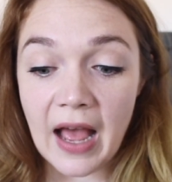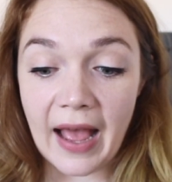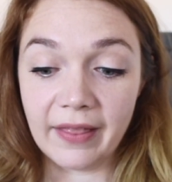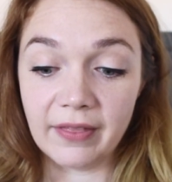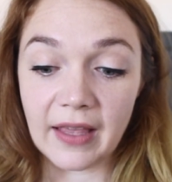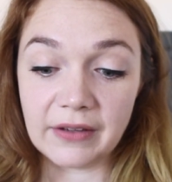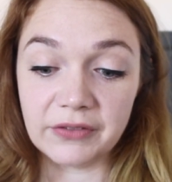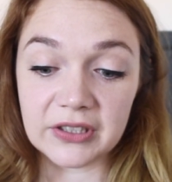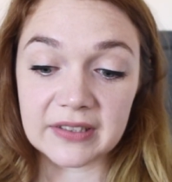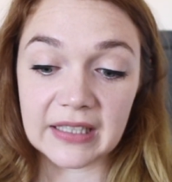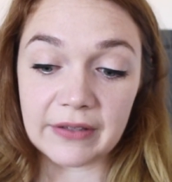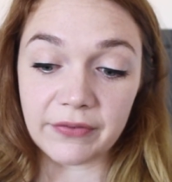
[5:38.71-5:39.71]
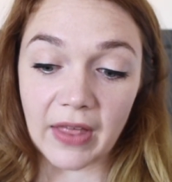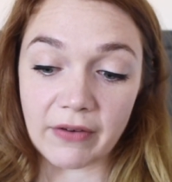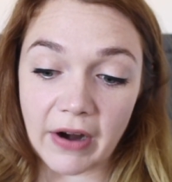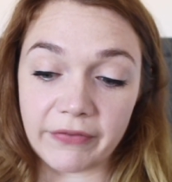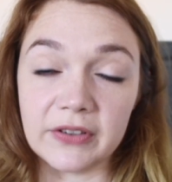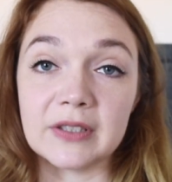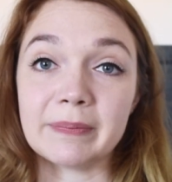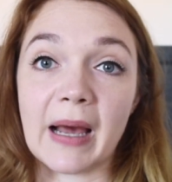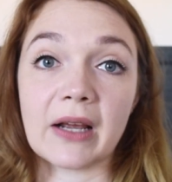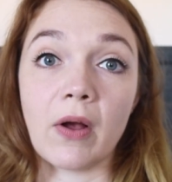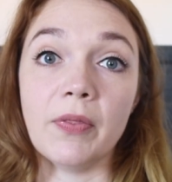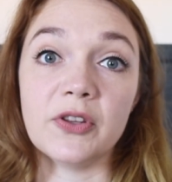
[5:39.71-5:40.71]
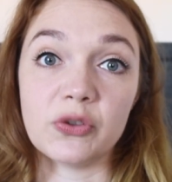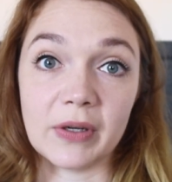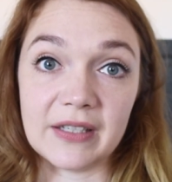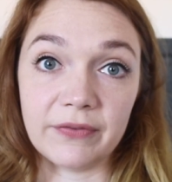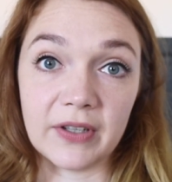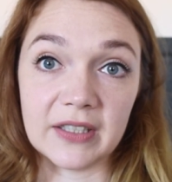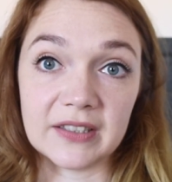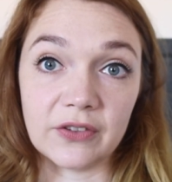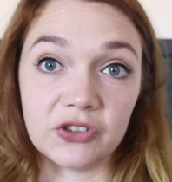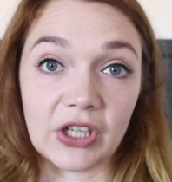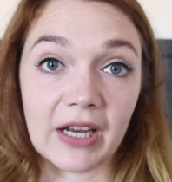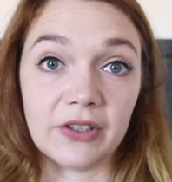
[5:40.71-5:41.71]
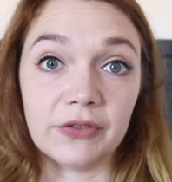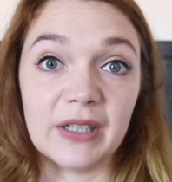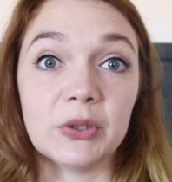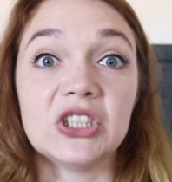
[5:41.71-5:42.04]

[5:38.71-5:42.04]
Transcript: and they received that reference back on the 21st of January,